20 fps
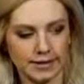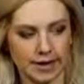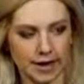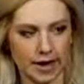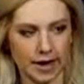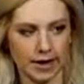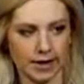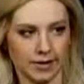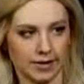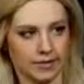
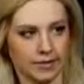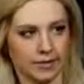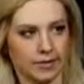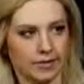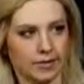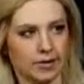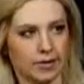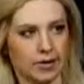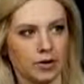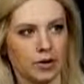
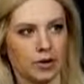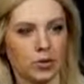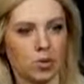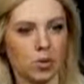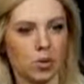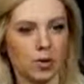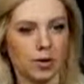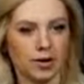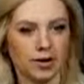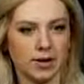case,
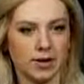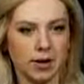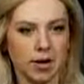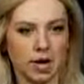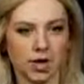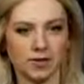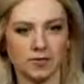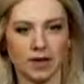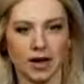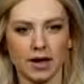we did
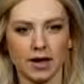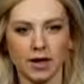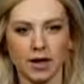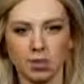all of that,